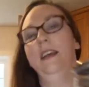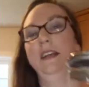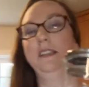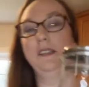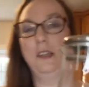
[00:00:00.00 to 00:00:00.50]

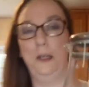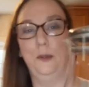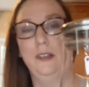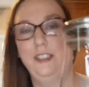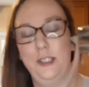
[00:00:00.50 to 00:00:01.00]
So
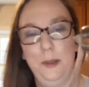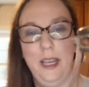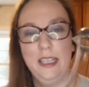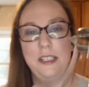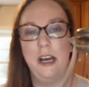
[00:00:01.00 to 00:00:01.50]
Sue had
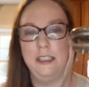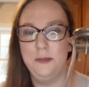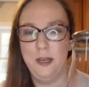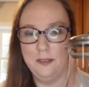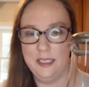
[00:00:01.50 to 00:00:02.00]
talked
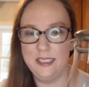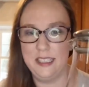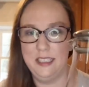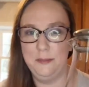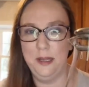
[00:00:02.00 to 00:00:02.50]
about this a
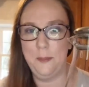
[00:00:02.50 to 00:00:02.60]
little bit,